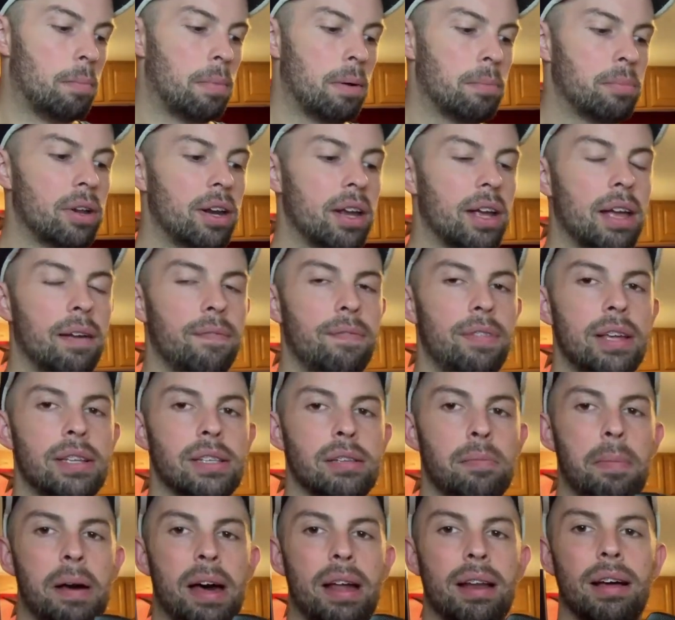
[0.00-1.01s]
I'm gonna give
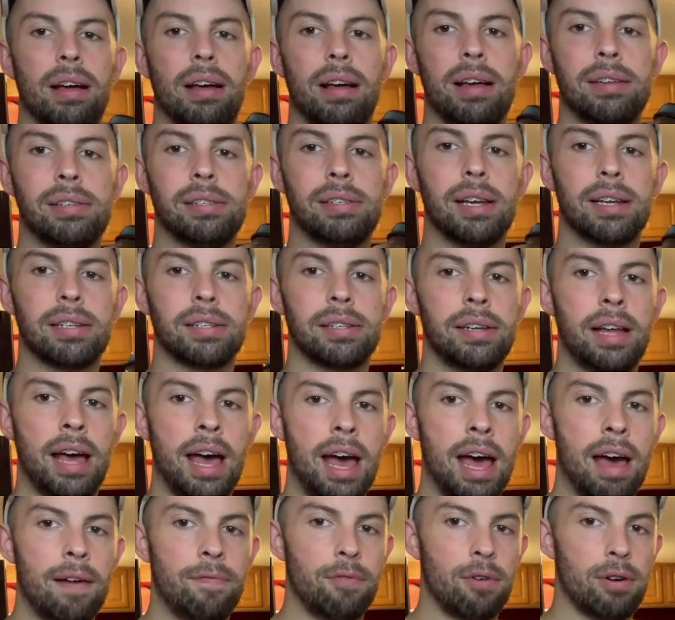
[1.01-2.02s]
these about a
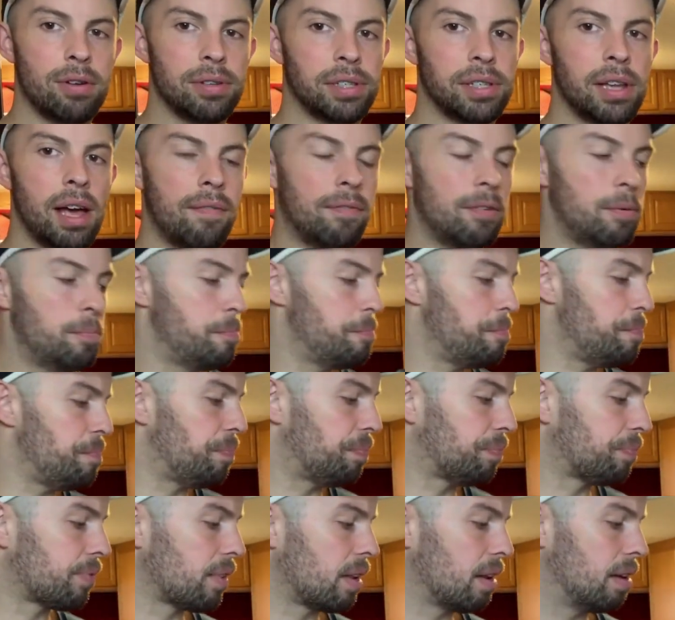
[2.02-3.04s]
6.5 or a 7.
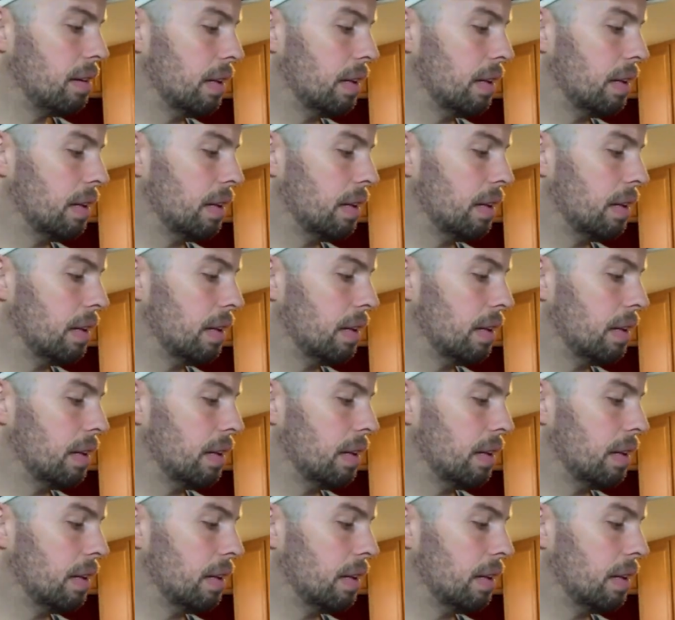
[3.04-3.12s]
